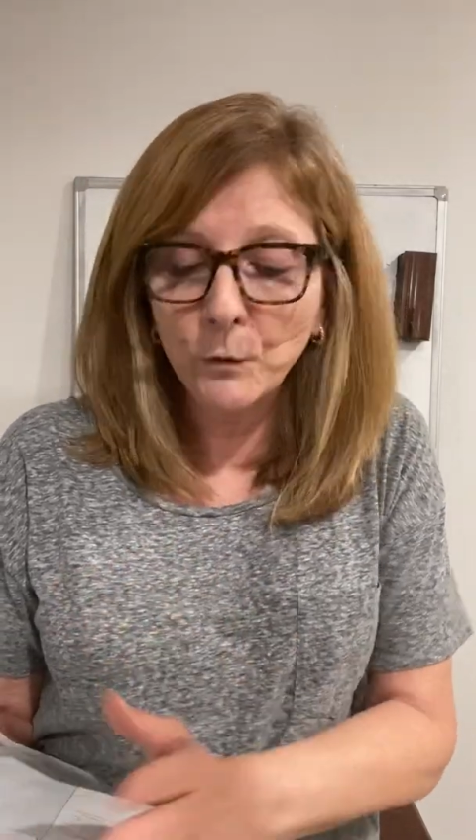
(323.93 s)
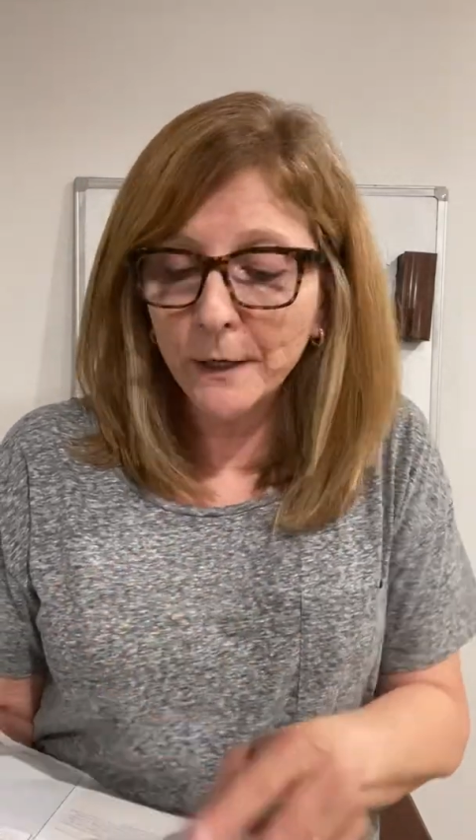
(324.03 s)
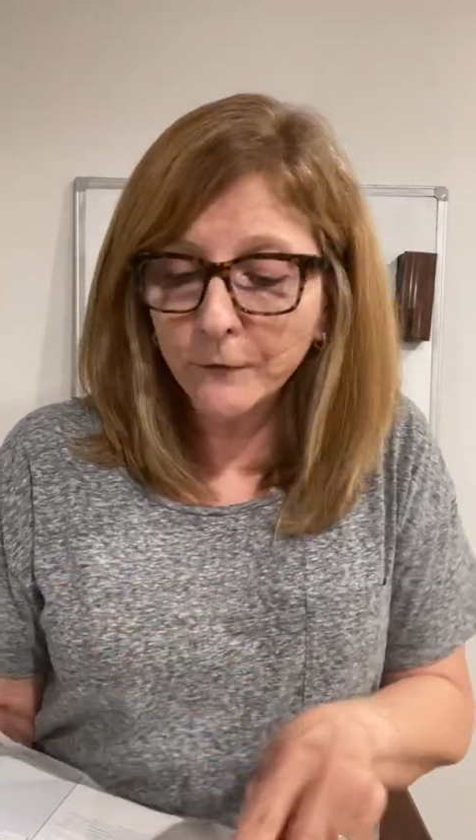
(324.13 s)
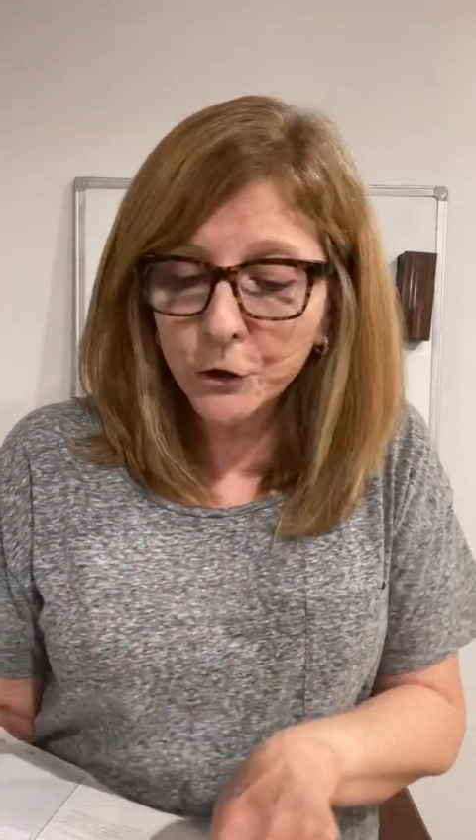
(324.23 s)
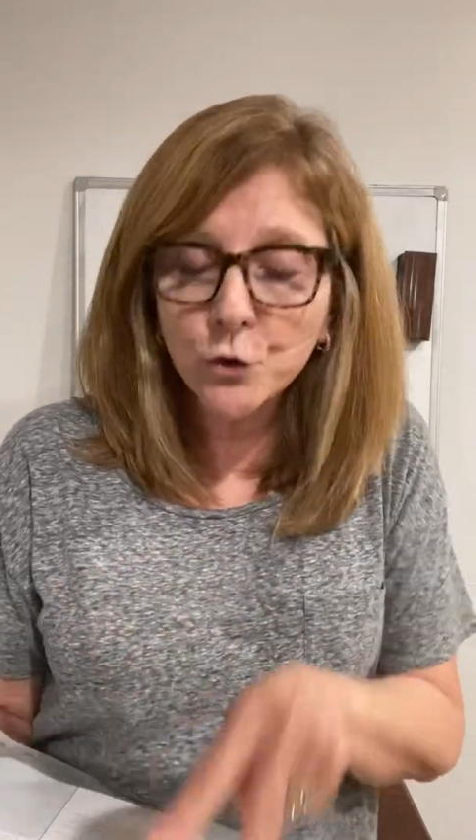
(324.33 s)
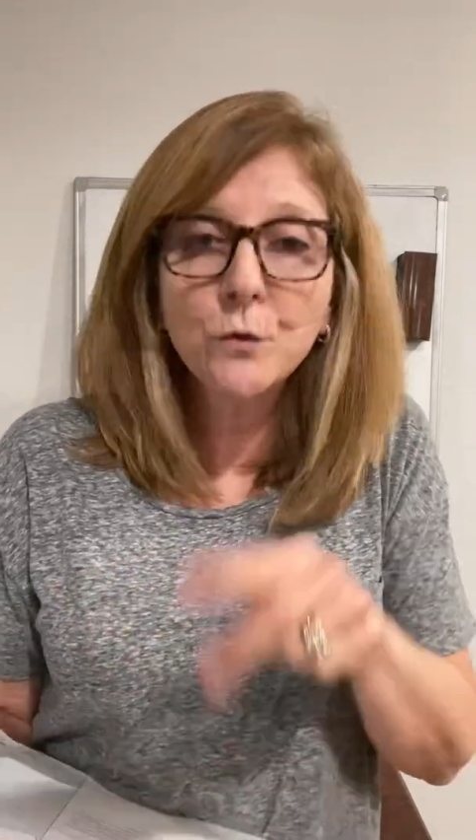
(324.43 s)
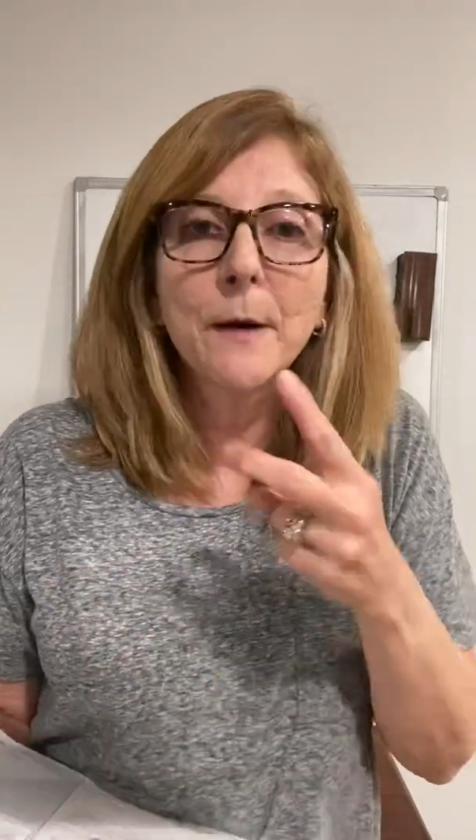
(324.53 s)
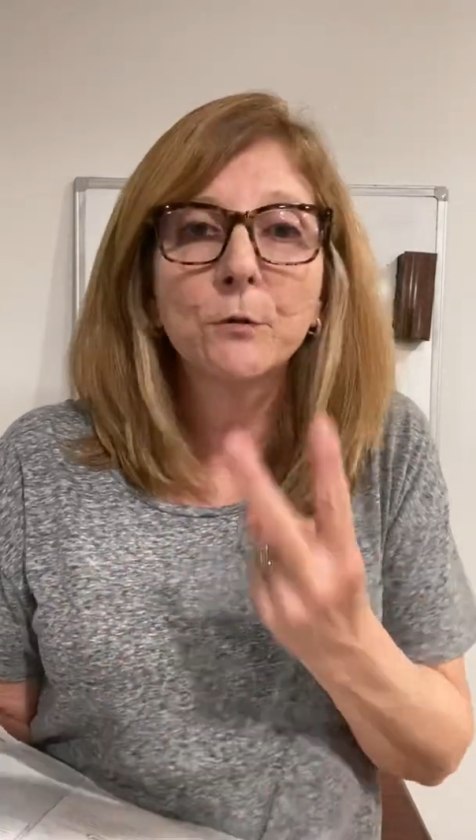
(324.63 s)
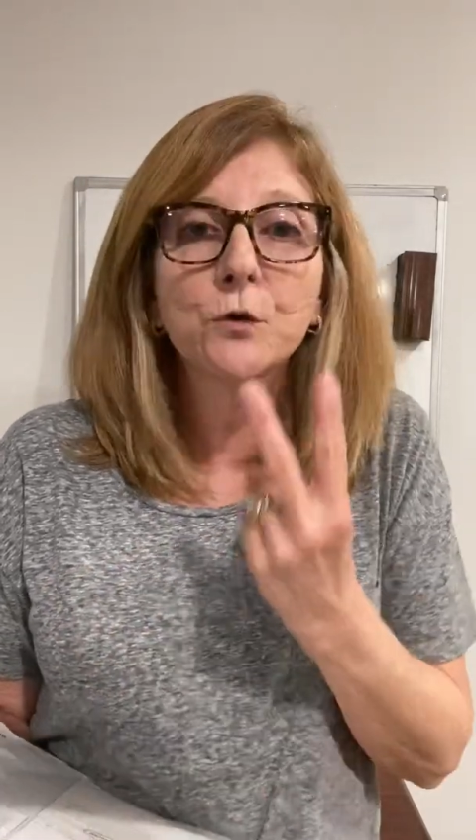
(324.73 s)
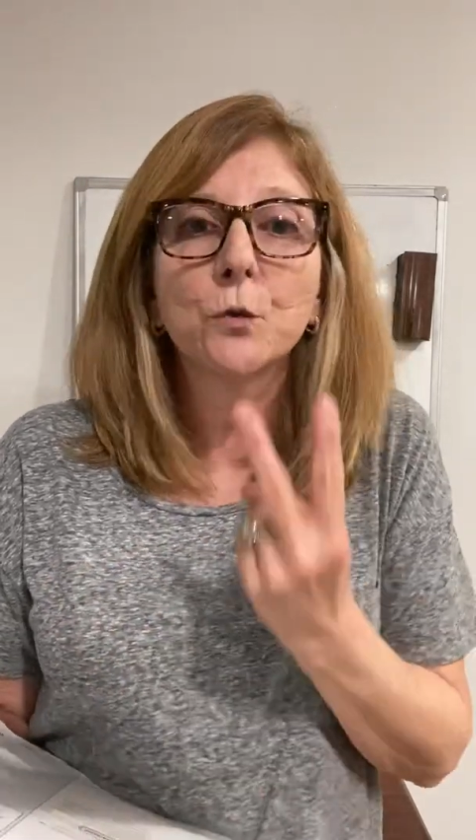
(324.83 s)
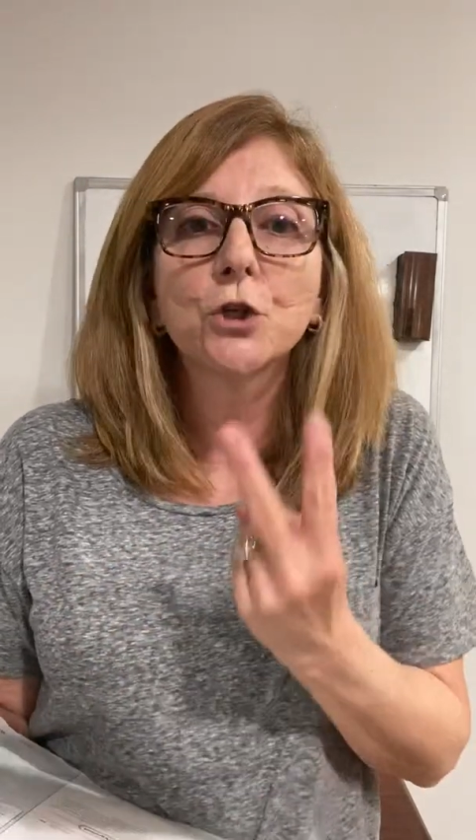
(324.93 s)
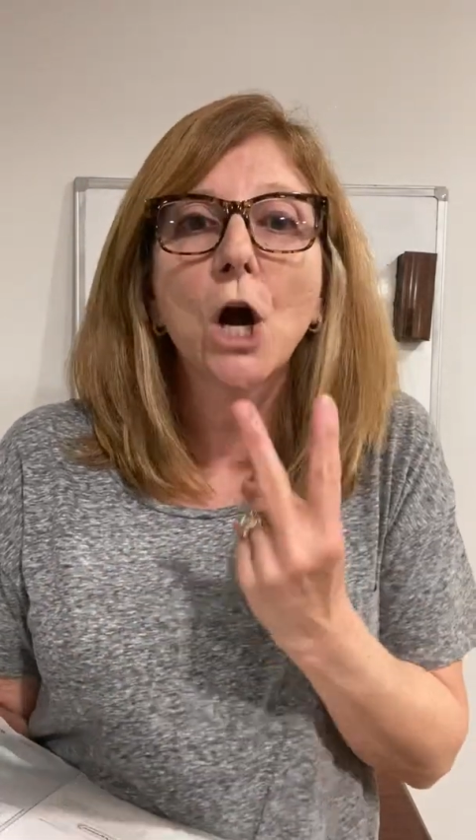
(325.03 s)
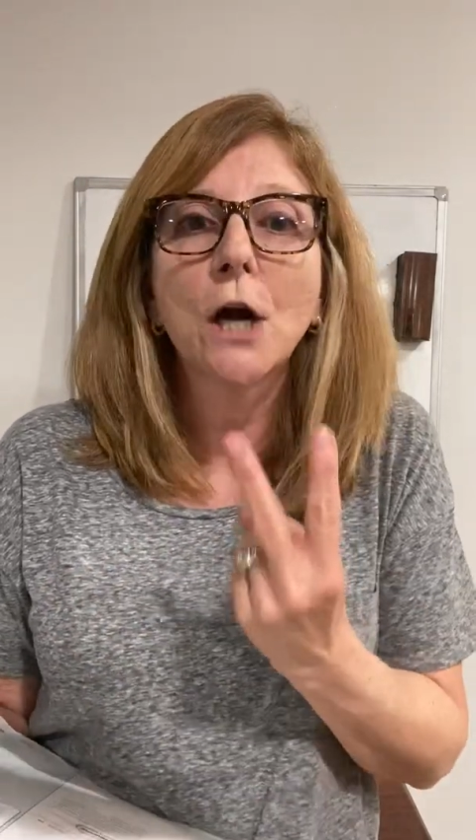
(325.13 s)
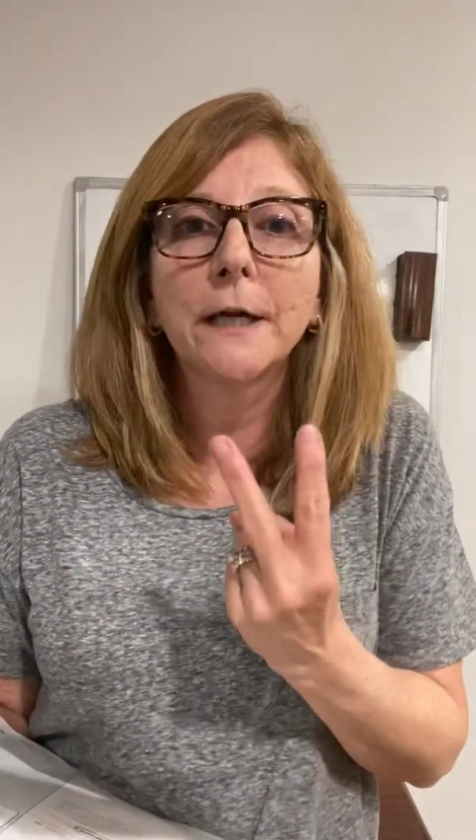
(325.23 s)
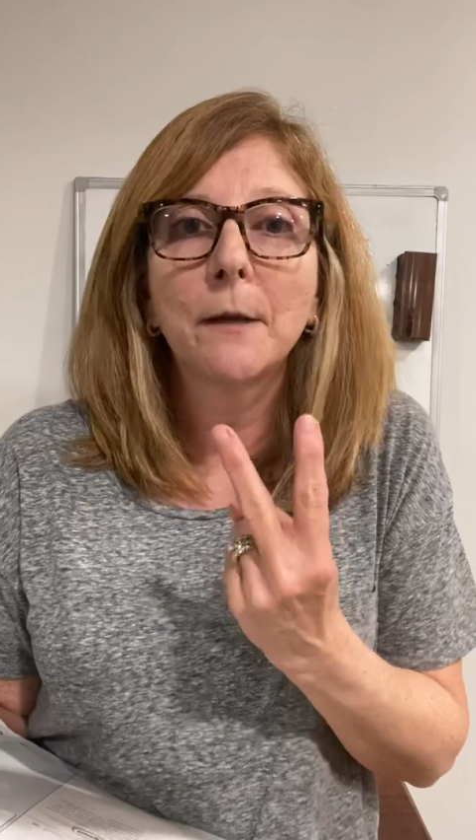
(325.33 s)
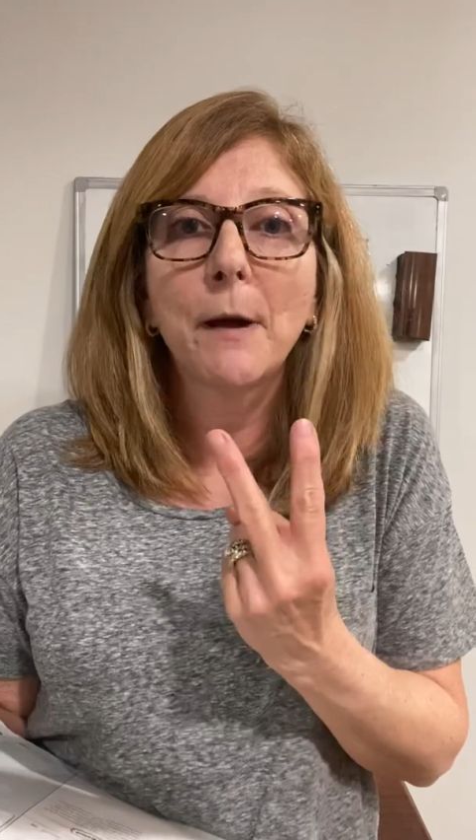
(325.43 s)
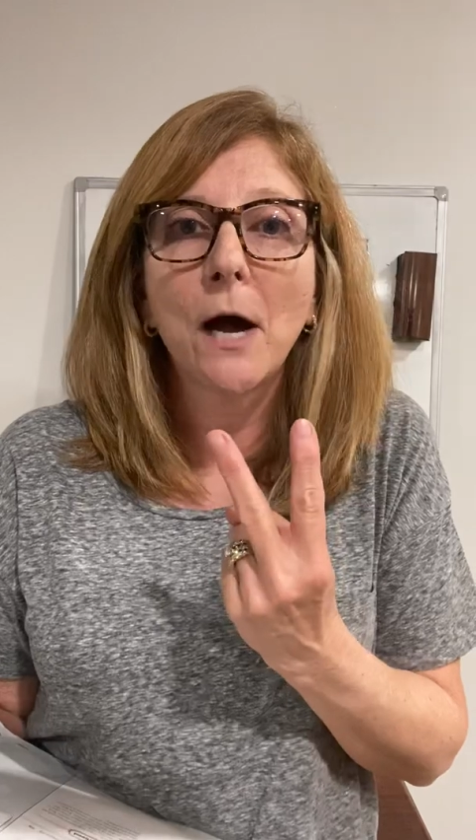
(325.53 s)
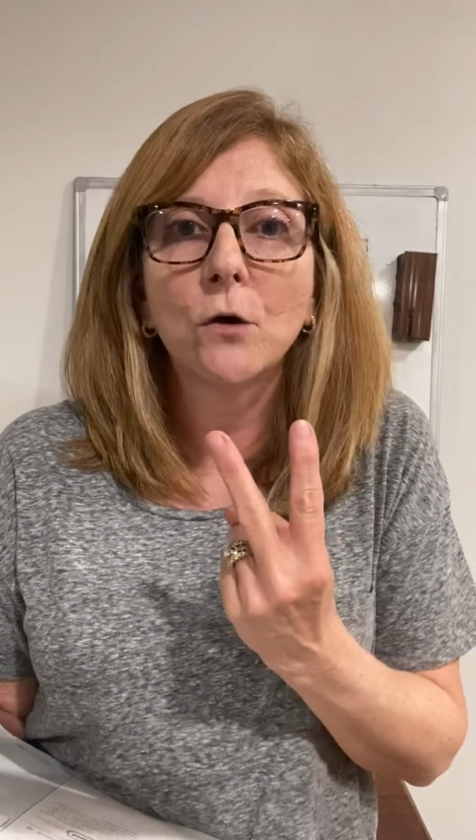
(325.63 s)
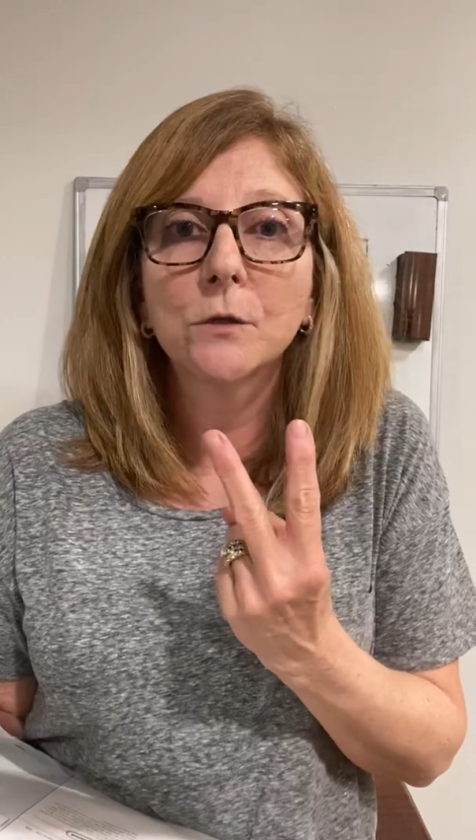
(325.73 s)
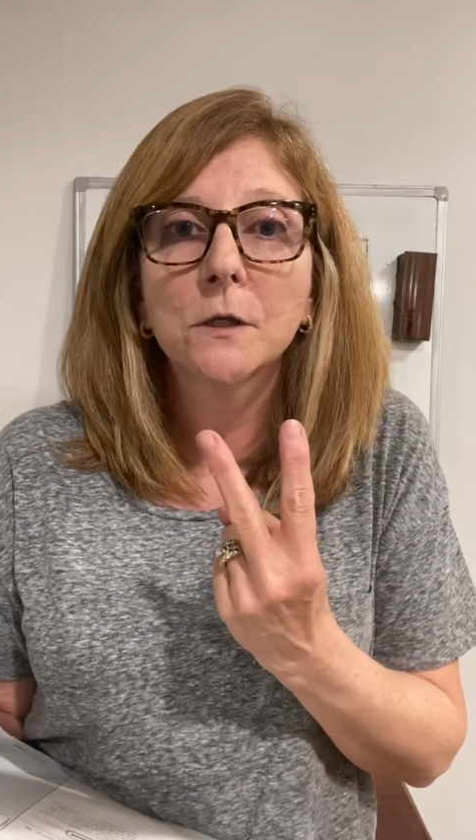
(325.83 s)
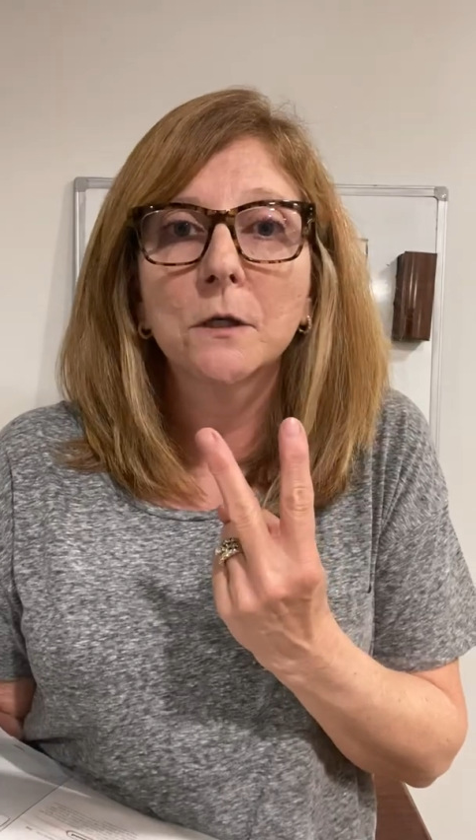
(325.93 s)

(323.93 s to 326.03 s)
whatever two numbers we're talking about,